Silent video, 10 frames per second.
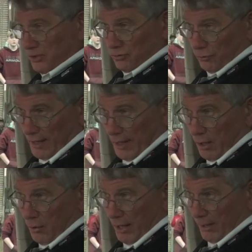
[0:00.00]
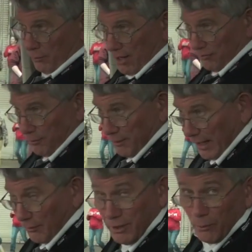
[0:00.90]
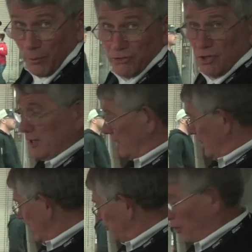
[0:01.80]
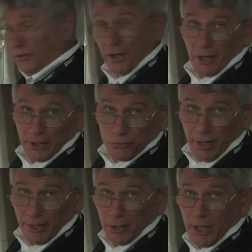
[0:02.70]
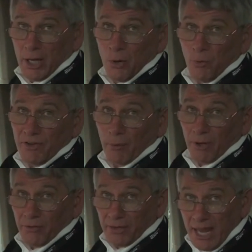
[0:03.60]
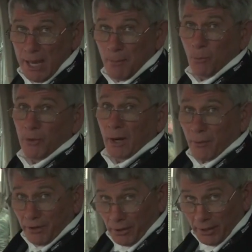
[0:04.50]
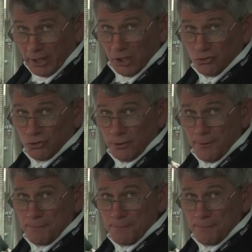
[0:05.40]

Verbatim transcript: So now I don't have to be down here reaching. It's all done electronically. We've got rid of the cable, we got rid of the linkage.